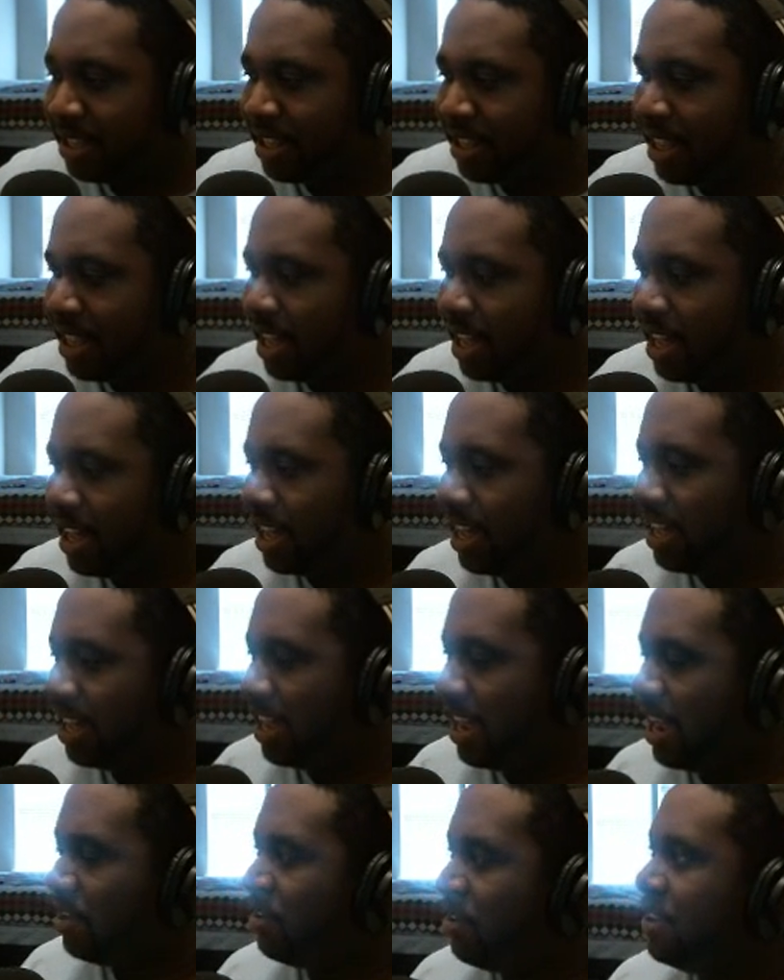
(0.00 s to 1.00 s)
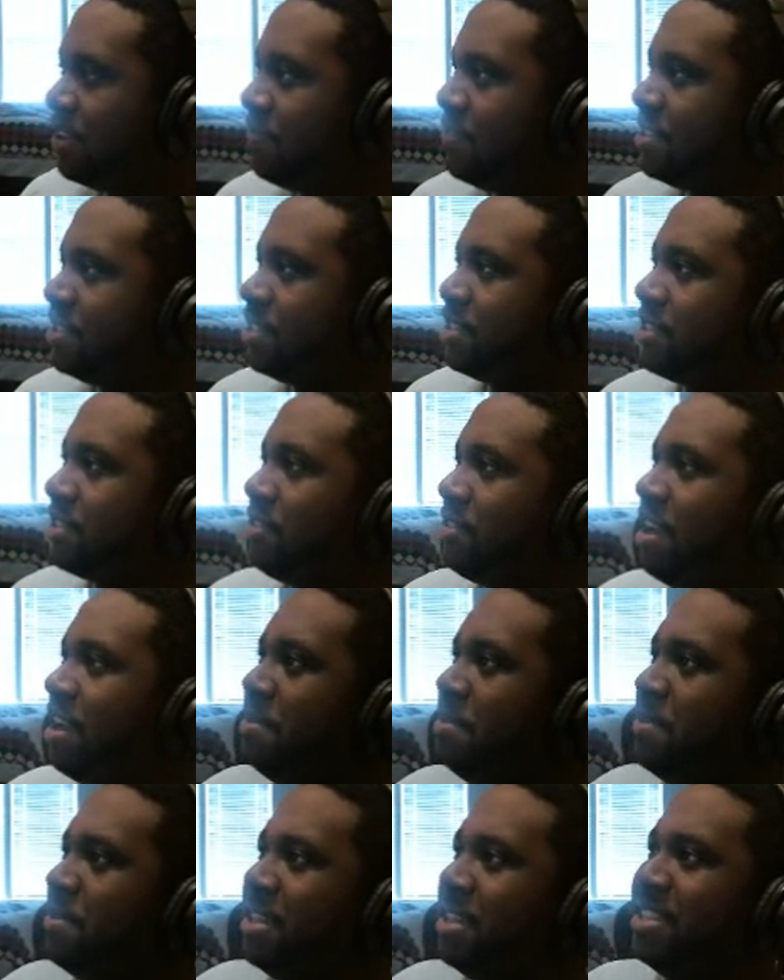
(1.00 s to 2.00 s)
how do I even
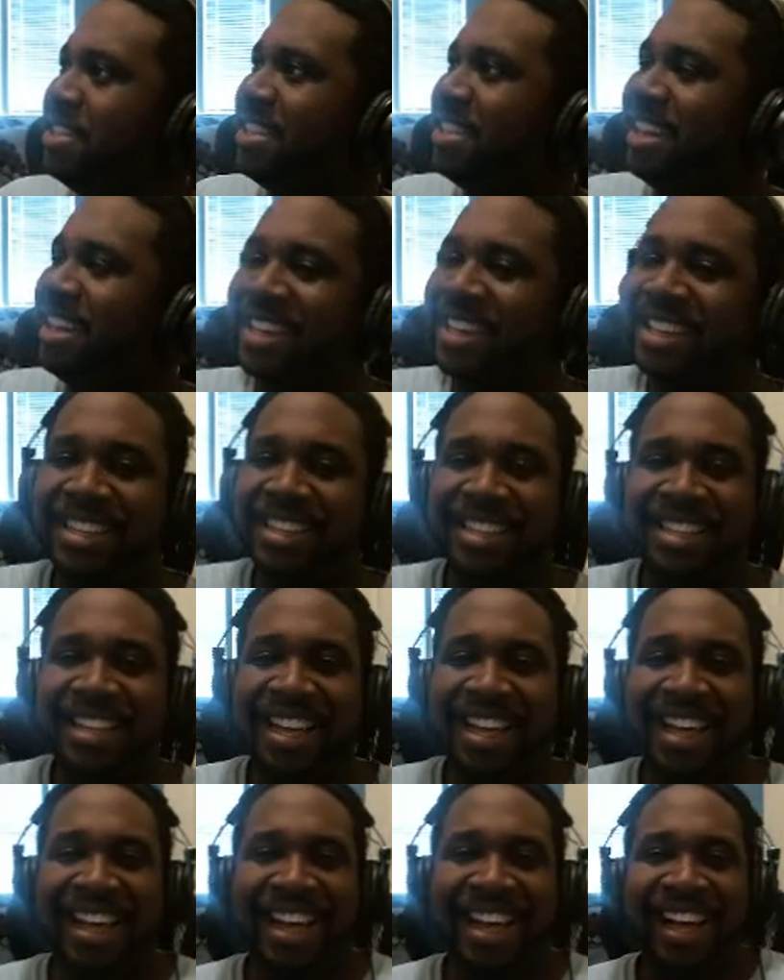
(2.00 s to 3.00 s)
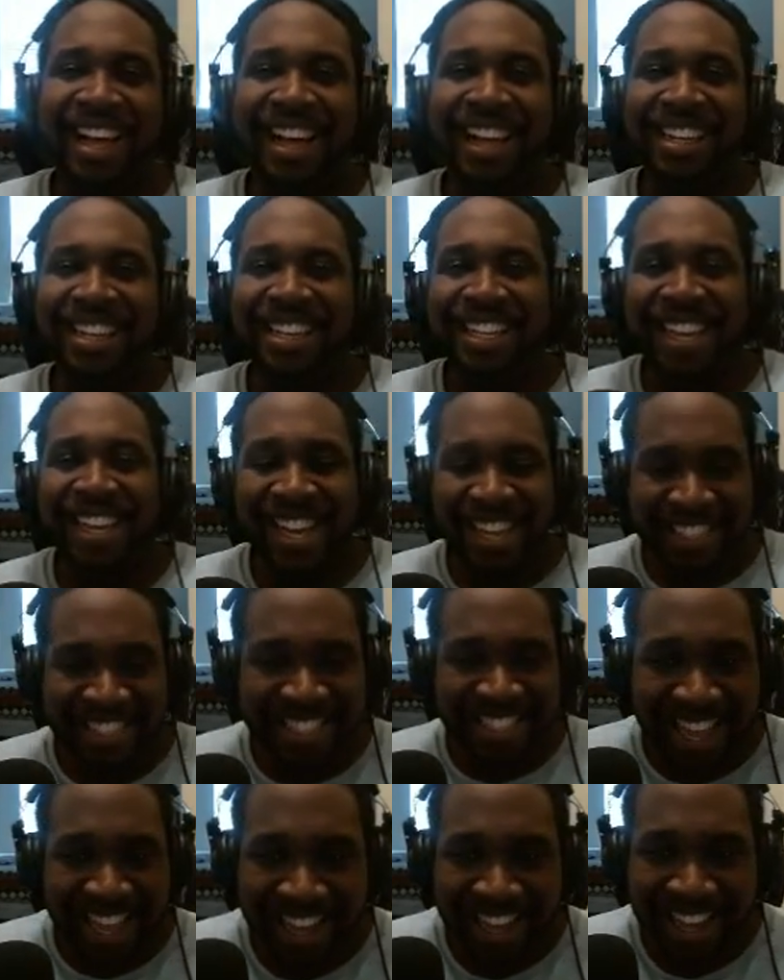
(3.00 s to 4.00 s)
describe it? Like, it's
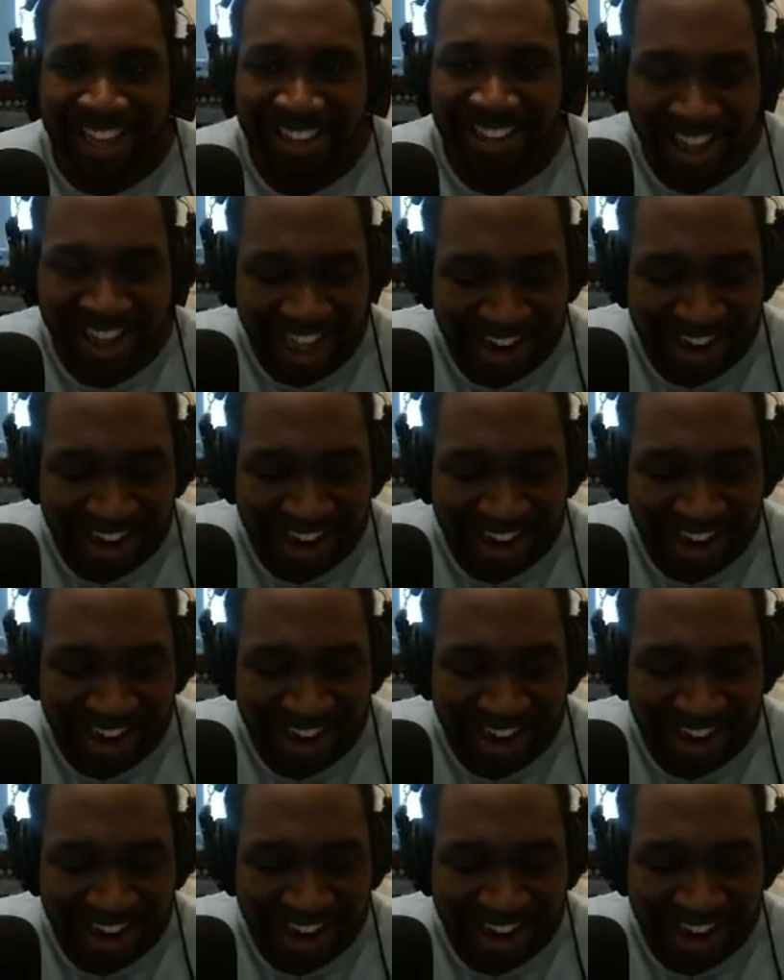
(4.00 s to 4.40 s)
like an